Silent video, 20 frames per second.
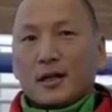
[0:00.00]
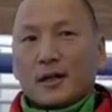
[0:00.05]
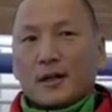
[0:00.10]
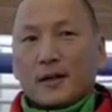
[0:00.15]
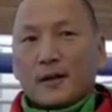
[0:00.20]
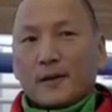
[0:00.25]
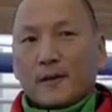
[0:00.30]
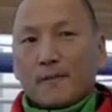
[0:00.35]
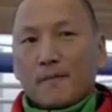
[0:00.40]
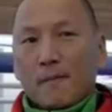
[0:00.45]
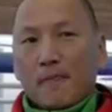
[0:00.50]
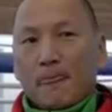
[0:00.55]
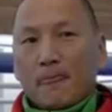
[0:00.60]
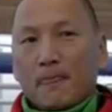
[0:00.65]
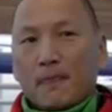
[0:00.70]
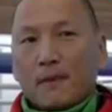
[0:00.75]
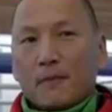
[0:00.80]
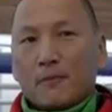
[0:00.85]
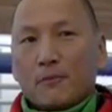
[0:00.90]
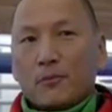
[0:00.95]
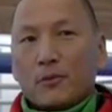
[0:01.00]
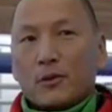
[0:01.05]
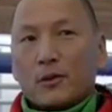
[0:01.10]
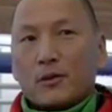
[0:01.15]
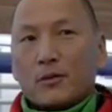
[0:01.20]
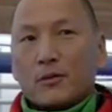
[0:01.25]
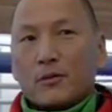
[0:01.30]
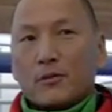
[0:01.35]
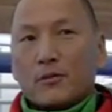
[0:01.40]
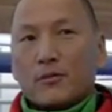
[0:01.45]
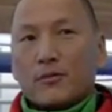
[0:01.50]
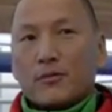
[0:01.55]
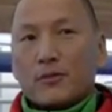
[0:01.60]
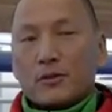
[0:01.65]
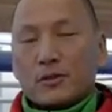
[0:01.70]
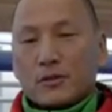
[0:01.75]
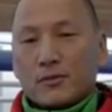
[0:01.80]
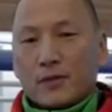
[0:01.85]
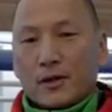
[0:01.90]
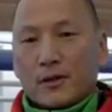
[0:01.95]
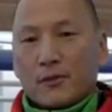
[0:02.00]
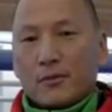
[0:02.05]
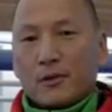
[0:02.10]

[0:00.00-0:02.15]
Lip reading: Um, we're, first of all,